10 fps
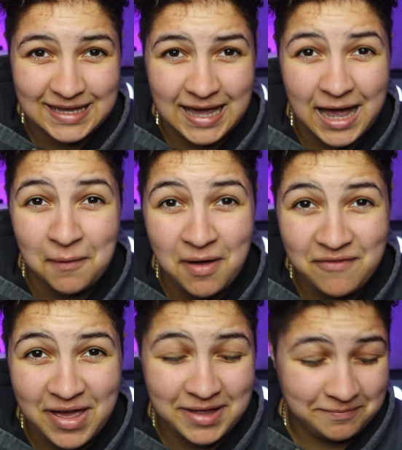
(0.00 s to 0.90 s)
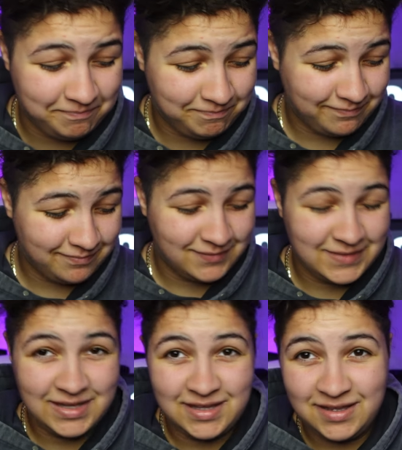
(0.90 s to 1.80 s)
However,
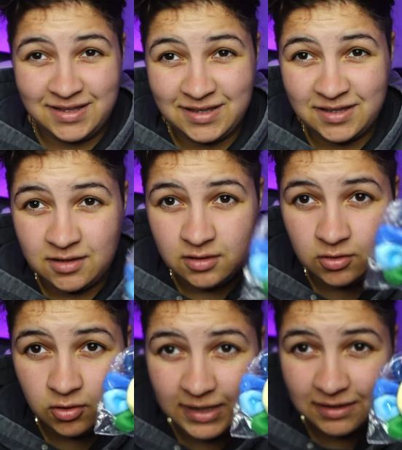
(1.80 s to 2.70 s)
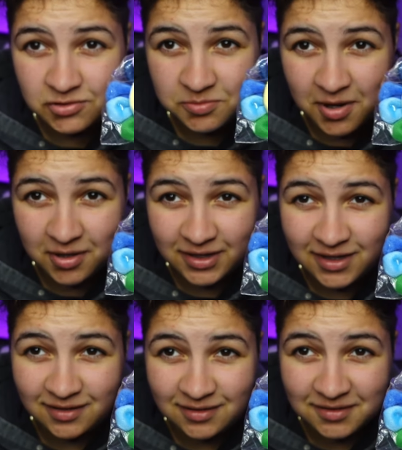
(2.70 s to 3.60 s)
look how small
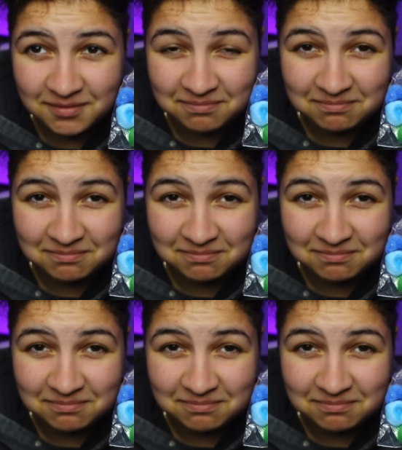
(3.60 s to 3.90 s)
it is.